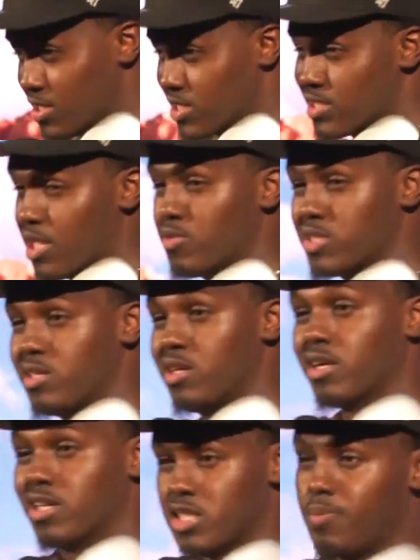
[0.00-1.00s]
since I was
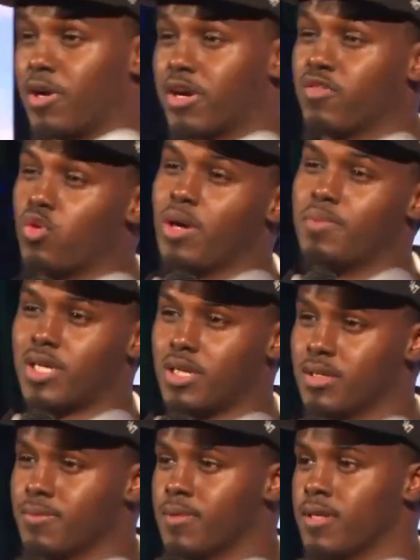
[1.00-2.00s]
young, is it part of who I
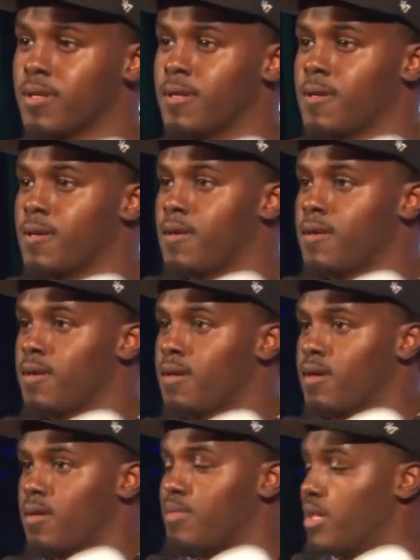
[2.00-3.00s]
become?
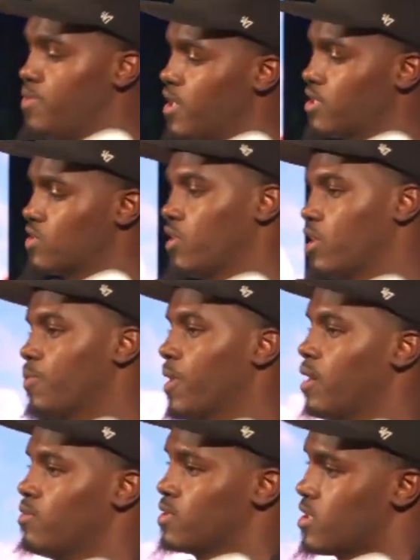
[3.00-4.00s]
Maybe I started
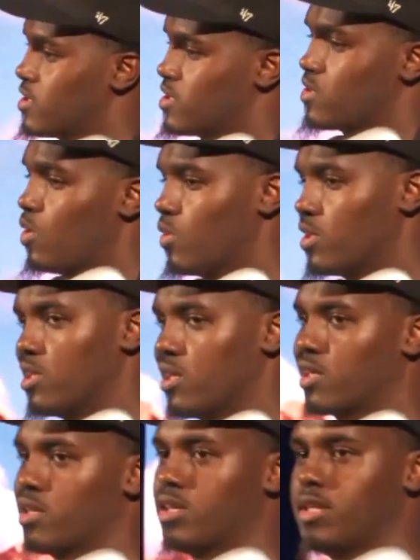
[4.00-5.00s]
problems because it's the only thing I
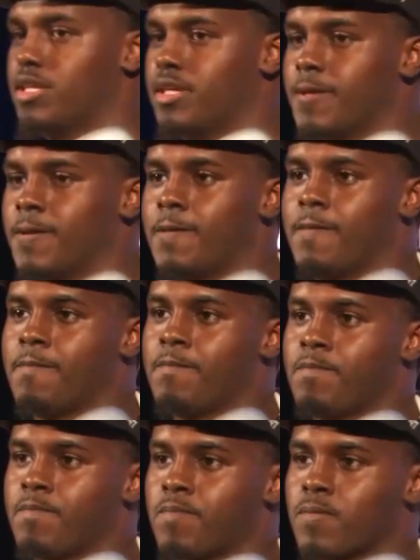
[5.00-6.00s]
could get done.
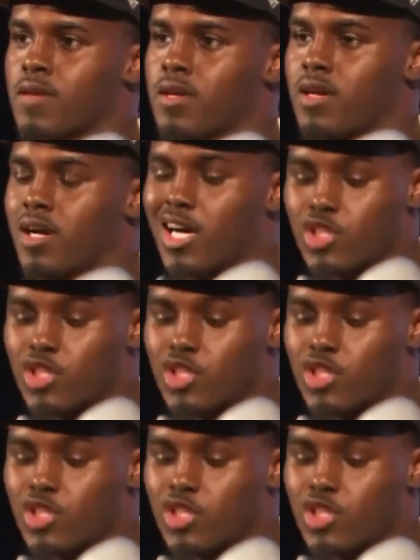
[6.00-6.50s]
A